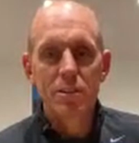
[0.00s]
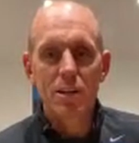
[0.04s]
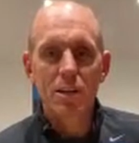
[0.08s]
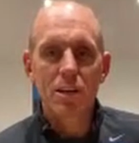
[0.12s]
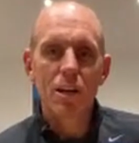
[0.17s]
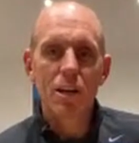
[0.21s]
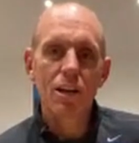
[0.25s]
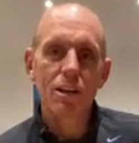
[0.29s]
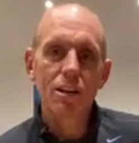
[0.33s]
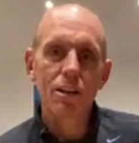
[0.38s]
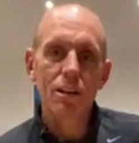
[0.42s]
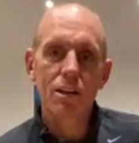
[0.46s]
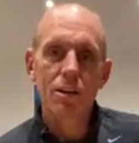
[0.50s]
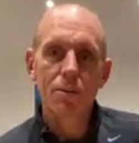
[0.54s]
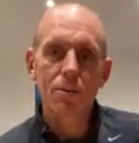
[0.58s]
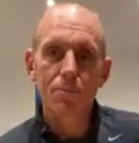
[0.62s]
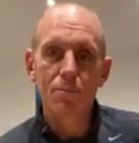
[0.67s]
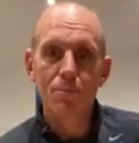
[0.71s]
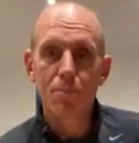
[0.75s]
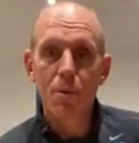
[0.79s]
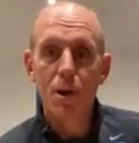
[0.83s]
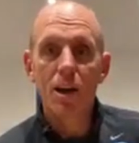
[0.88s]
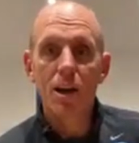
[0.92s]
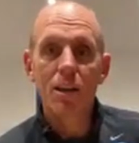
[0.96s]
So it kind of
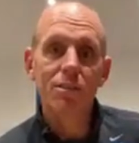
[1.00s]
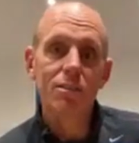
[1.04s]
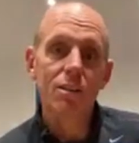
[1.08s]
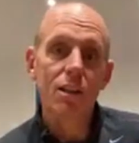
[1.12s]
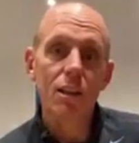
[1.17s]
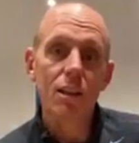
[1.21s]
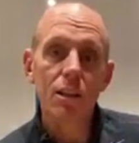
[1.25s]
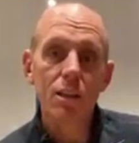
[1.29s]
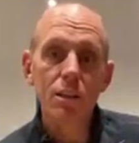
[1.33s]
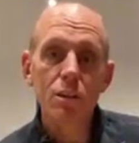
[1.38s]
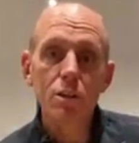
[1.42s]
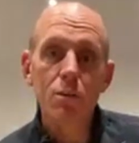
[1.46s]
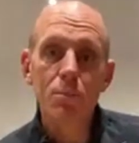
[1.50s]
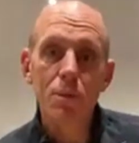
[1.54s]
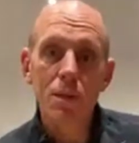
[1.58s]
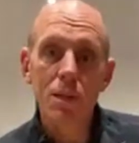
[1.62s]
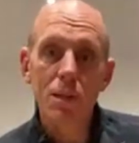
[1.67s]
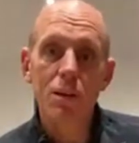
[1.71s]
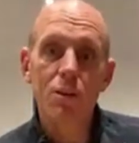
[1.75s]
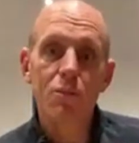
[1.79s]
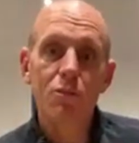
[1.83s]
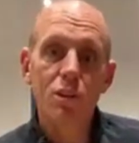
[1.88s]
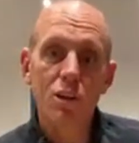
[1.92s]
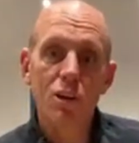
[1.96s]
combines a little
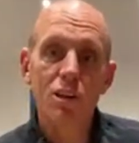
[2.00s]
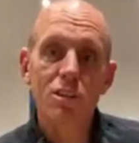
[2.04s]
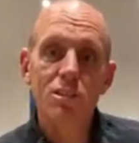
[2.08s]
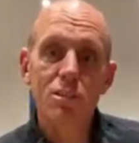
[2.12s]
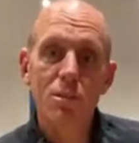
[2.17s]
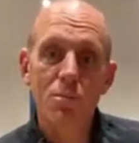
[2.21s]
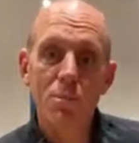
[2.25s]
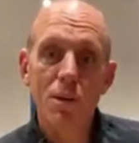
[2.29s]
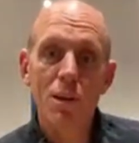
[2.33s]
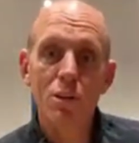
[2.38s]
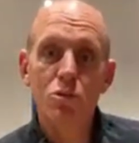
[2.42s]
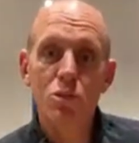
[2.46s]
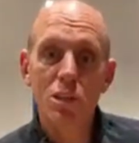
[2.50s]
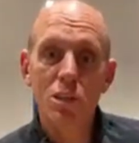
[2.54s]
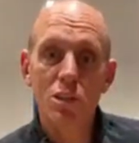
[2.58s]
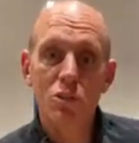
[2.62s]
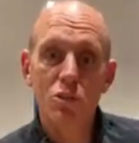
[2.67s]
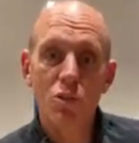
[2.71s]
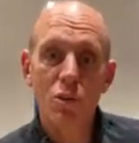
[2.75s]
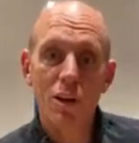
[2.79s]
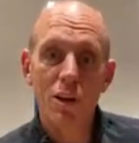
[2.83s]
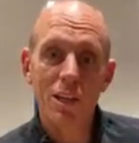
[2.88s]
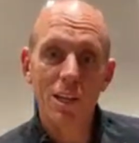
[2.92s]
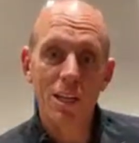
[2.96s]
bit of the isometric
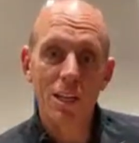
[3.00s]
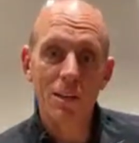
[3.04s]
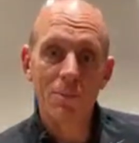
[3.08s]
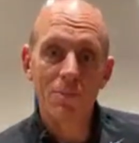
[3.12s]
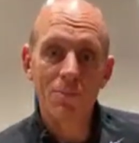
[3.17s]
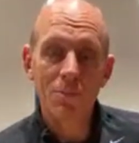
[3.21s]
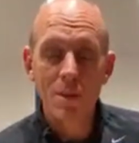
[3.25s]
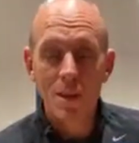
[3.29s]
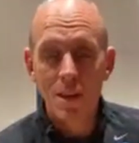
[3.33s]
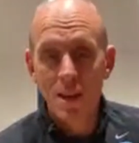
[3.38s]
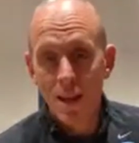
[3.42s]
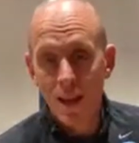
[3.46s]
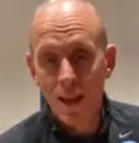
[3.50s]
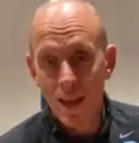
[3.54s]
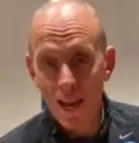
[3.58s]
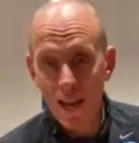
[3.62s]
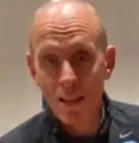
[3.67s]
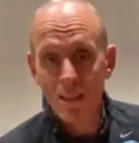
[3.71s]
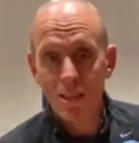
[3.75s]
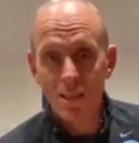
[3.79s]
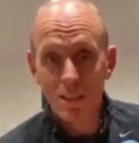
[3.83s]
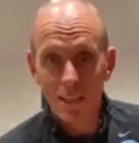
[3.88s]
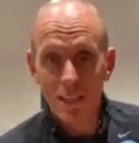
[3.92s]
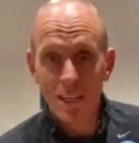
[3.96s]
training
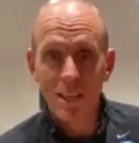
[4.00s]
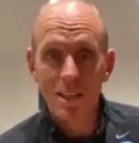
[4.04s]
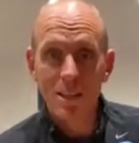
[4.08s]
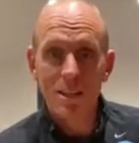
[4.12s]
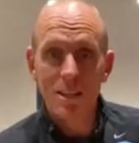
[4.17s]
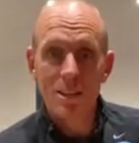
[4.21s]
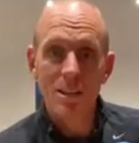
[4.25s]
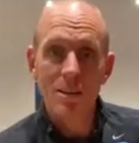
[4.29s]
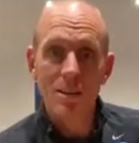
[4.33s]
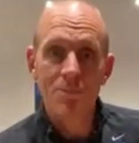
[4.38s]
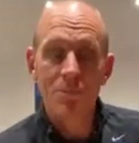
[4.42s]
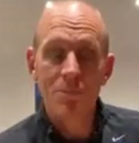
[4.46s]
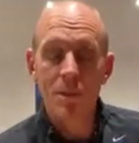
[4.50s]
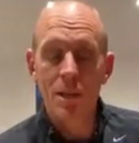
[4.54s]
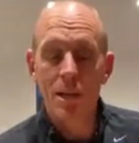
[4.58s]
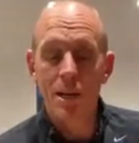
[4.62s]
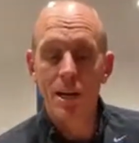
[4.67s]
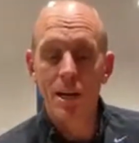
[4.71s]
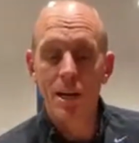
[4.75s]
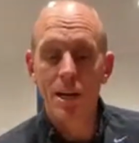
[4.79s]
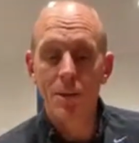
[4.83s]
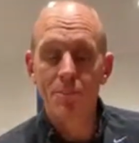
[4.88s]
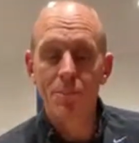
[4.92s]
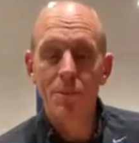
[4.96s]
at the end.
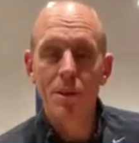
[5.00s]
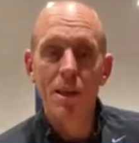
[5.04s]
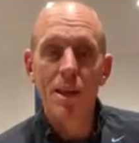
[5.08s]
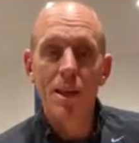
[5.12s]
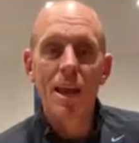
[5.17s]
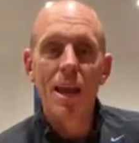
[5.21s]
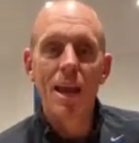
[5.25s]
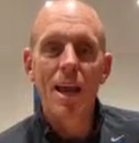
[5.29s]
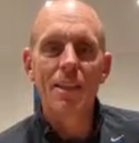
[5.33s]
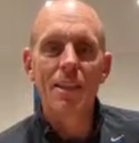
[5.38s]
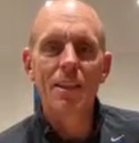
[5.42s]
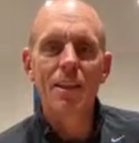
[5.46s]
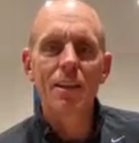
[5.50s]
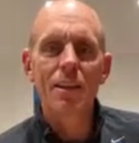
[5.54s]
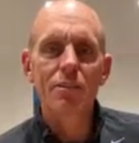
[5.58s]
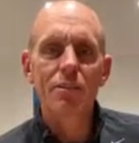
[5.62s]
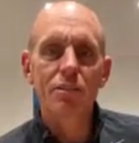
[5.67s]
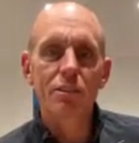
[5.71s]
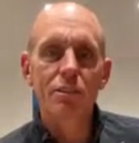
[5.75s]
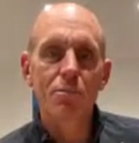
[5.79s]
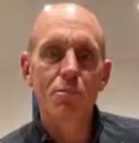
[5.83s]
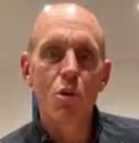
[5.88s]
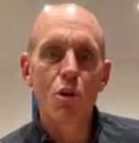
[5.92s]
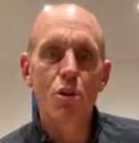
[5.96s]
And then
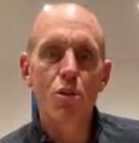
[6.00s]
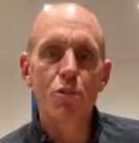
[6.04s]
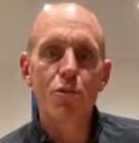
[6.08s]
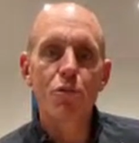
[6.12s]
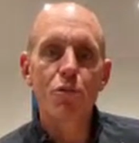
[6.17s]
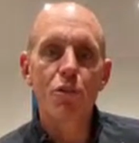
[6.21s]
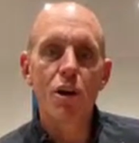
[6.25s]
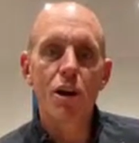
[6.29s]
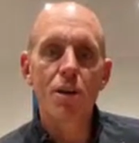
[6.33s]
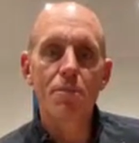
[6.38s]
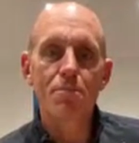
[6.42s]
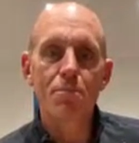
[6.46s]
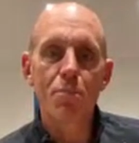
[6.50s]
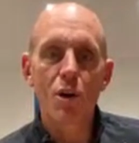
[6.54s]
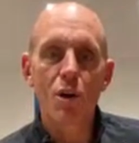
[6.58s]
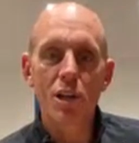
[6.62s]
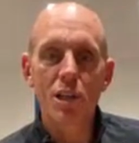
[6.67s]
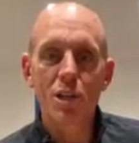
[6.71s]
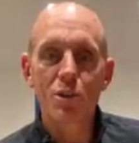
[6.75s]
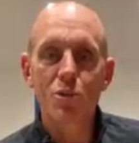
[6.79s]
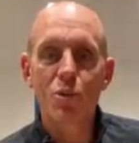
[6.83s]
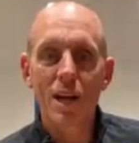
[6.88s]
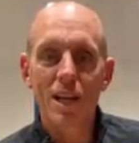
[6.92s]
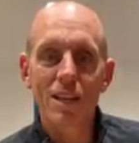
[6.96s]
there's some modified
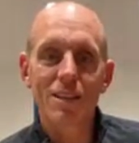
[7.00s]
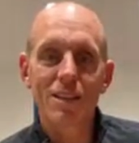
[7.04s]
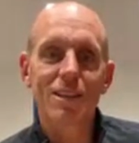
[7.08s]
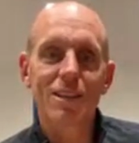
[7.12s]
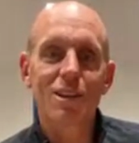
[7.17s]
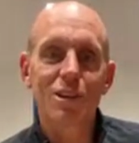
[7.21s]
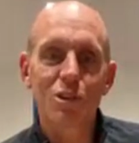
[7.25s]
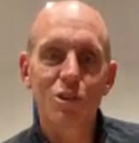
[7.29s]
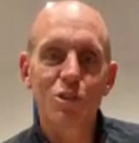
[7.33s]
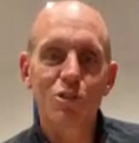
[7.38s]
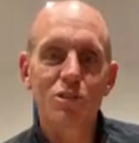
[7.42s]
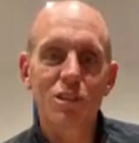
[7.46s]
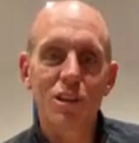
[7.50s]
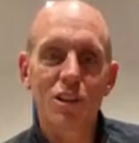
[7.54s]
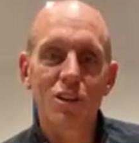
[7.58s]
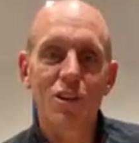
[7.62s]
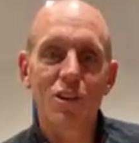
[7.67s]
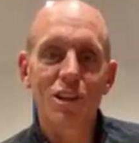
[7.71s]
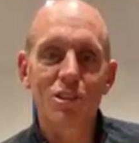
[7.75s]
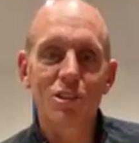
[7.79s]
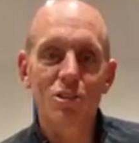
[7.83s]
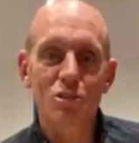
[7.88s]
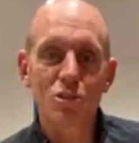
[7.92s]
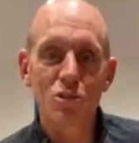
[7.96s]
body weight that I also
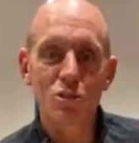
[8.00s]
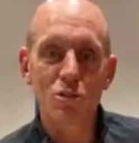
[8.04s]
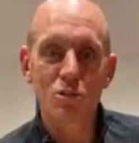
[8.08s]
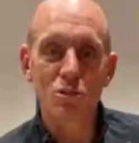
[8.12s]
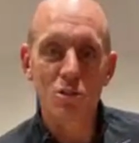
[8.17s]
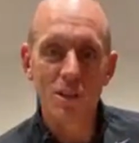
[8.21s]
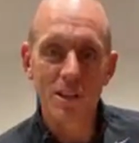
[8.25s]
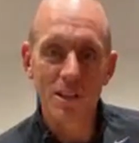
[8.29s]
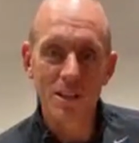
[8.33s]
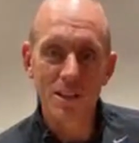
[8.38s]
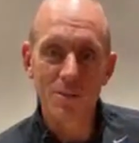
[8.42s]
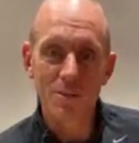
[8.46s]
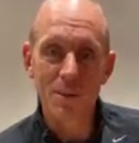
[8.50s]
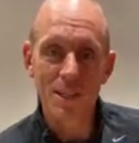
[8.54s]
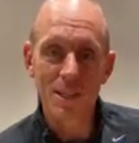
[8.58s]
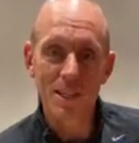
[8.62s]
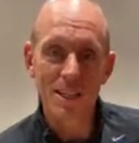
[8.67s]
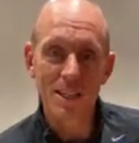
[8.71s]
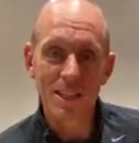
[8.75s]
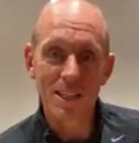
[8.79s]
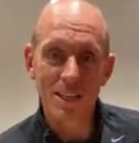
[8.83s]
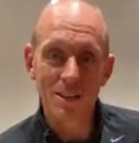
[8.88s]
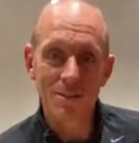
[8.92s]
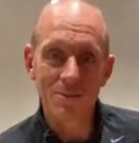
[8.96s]
like to do in the
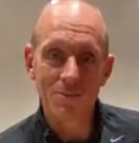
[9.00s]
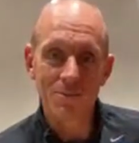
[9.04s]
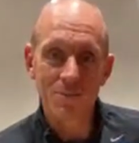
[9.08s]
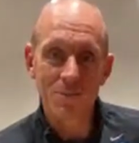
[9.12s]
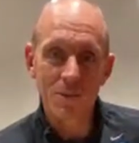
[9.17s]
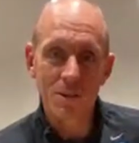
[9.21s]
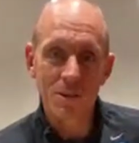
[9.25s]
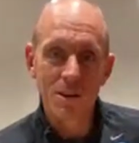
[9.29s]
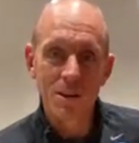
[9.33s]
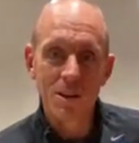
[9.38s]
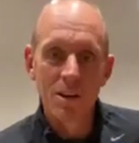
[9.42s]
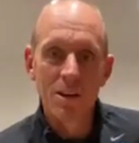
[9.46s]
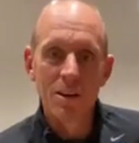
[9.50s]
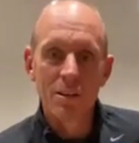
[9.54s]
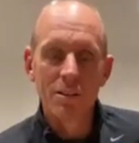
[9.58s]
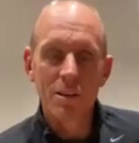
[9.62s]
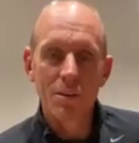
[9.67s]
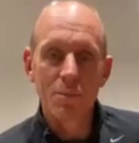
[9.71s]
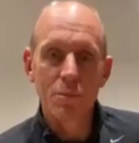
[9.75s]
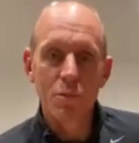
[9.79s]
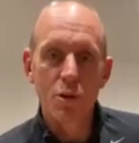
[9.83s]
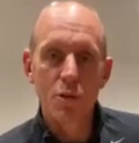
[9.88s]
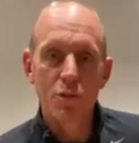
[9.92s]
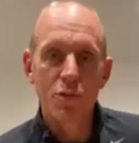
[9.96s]
beginning.
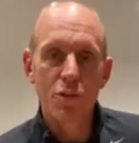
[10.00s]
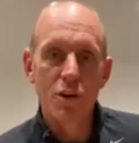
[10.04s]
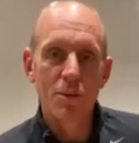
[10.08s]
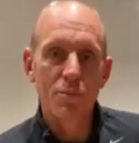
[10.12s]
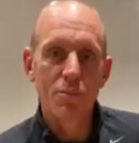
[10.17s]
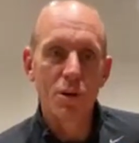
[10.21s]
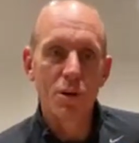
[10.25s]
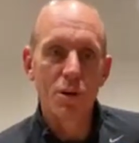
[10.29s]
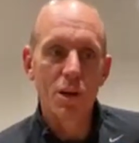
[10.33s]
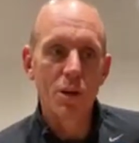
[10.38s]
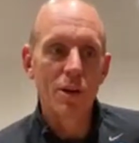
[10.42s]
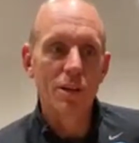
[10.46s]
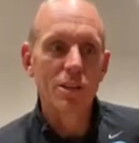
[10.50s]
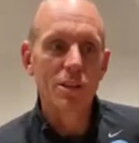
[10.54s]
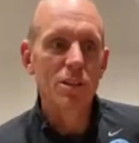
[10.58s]
The modified body weight